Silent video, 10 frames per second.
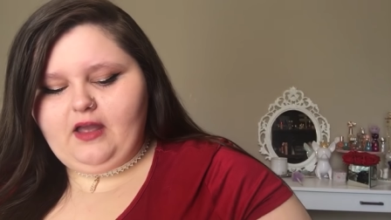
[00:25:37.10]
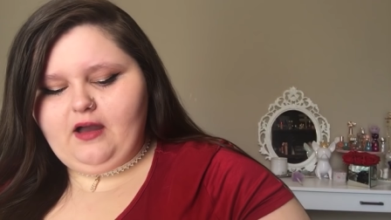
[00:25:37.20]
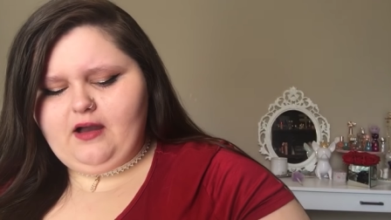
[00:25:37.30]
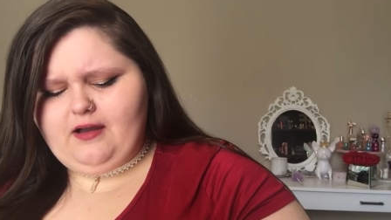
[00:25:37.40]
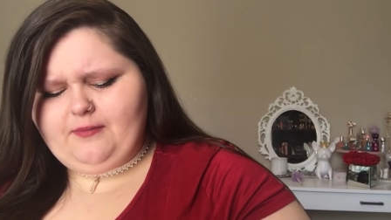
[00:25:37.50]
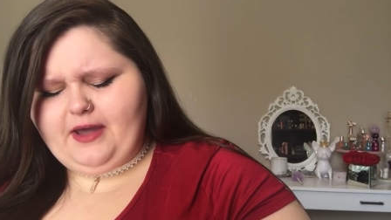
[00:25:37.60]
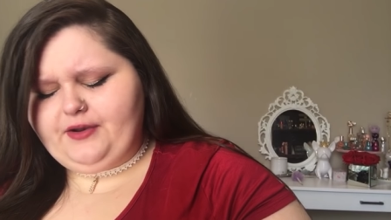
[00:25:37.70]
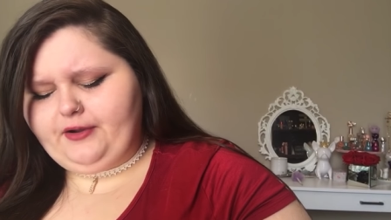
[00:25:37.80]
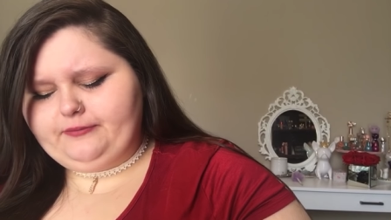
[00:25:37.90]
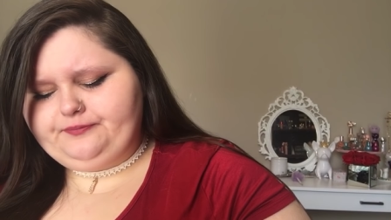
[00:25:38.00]
Um, I don't
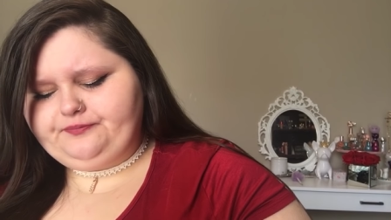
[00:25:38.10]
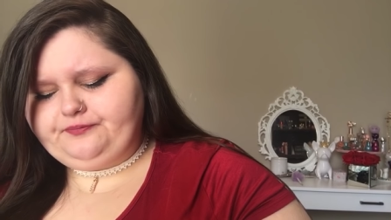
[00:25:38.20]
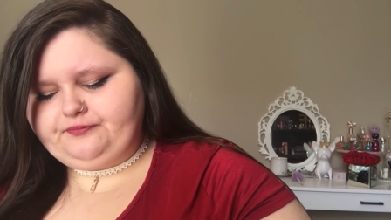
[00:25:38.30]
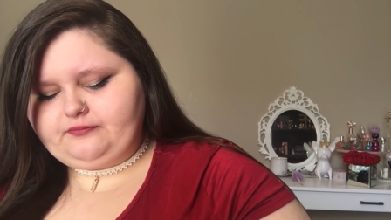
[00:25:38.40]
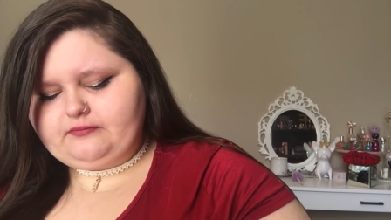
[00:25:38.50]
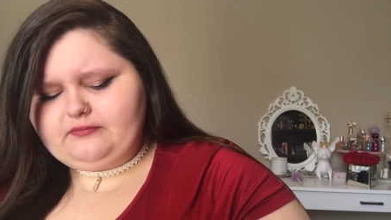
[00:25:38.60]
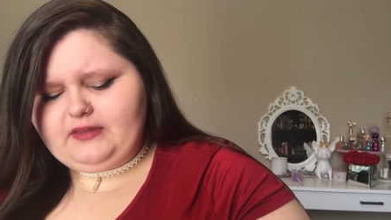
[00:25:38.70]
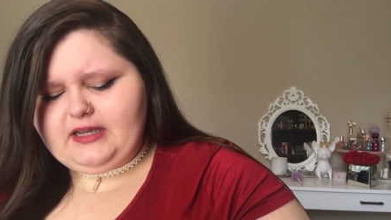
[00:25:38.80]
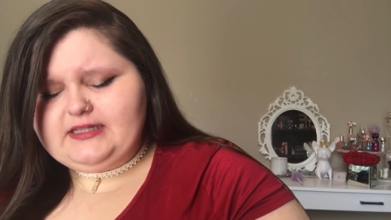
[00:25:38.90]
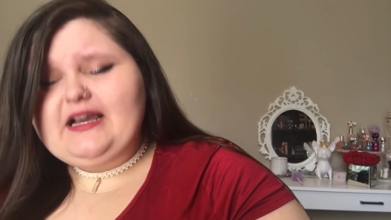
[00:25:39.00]
know.
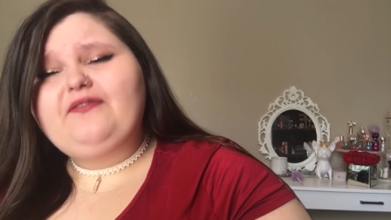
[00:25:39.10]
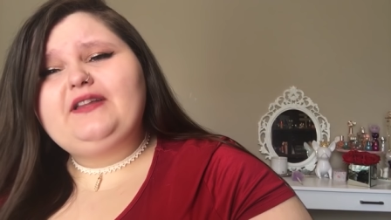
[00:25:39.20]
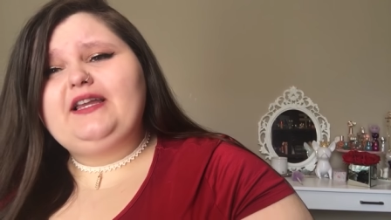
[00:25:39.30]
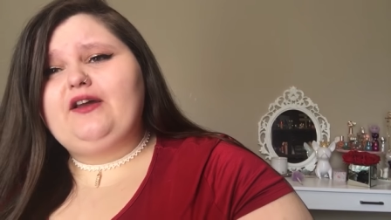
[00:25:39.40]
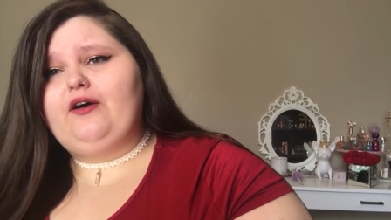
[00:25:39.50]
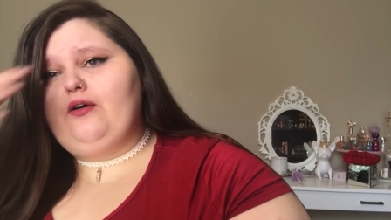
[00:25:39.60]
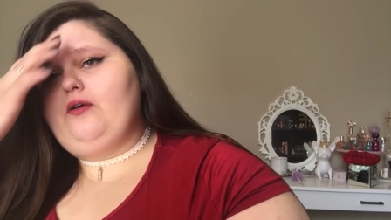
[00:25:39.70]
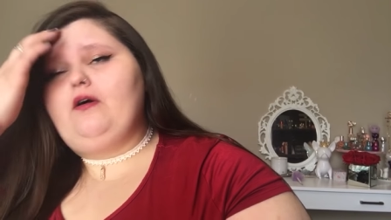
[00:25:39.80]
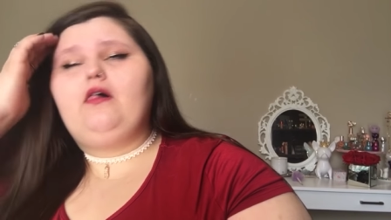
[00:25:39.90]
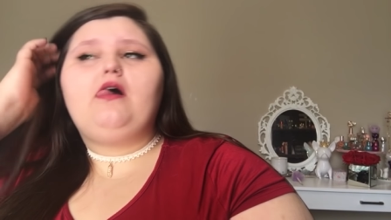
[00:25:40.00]
Definitely
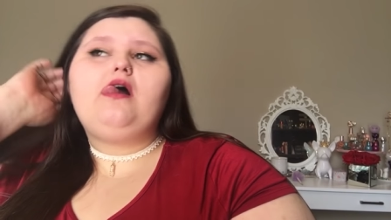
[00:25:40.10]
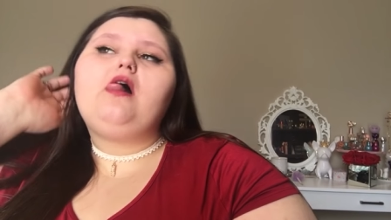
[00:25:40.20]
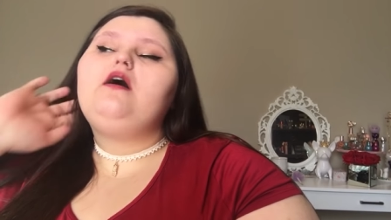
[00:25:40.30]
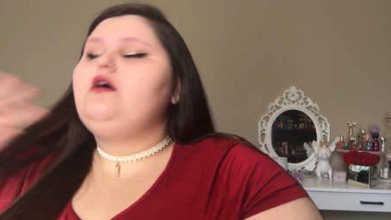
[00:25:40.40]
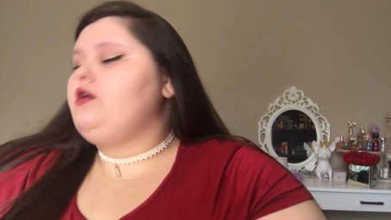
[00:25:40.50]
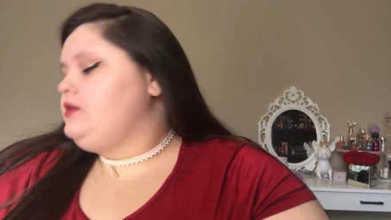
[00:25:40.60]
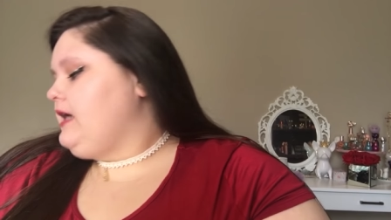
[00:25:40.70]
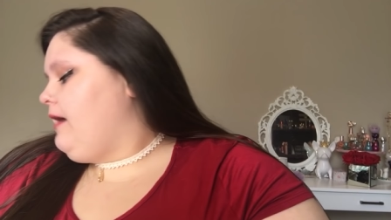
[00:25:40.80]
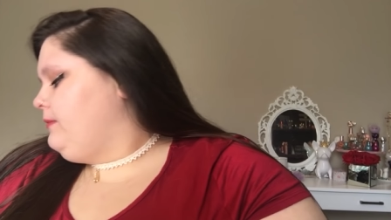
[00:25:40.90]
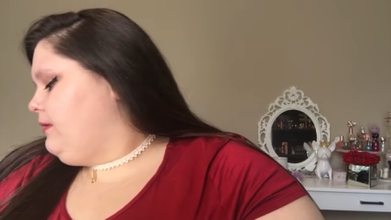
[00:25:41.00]
no
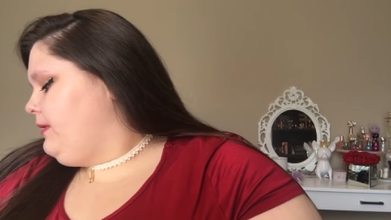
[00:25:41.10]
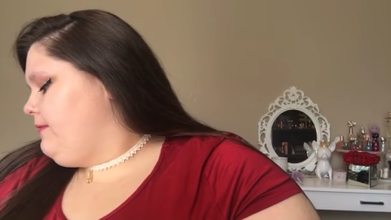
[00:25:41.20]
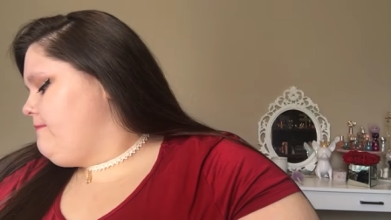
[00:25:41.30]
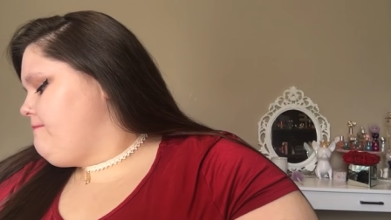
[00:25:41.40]
time limit.